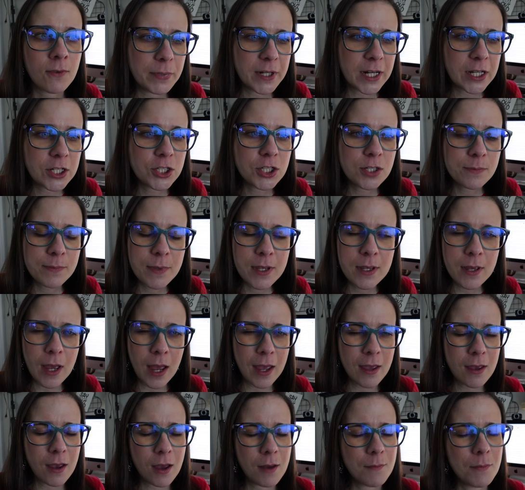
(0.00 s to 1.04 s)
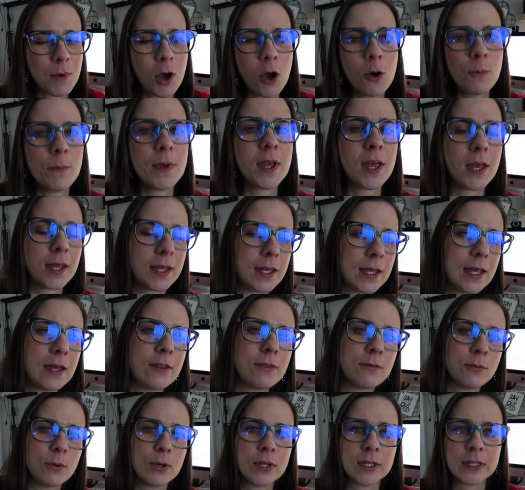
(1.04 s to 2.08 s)
but I'm hoping I can get
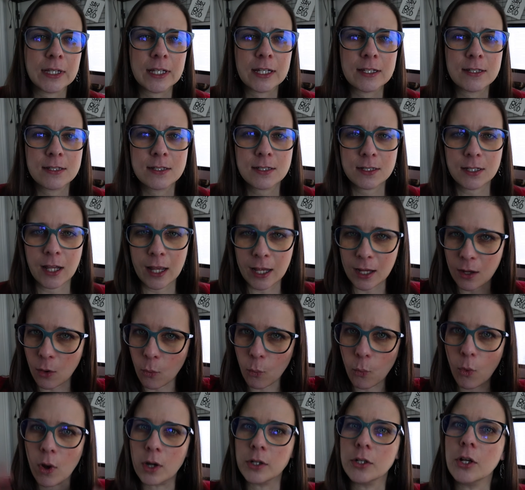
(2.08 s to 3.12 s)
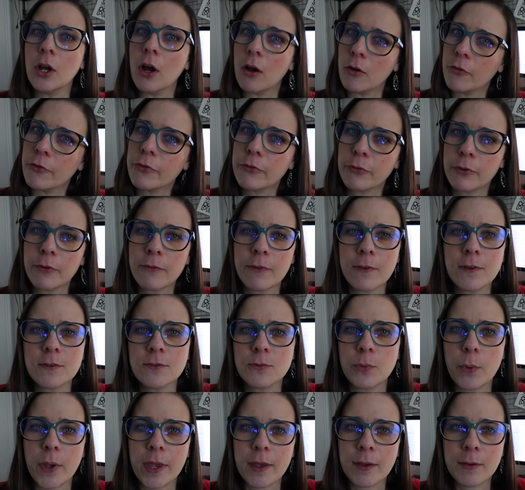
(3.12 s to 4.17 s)
through at least like one go through
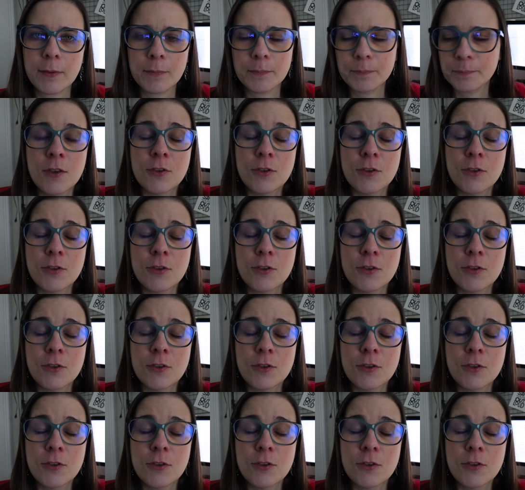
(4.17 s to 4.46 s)
this week.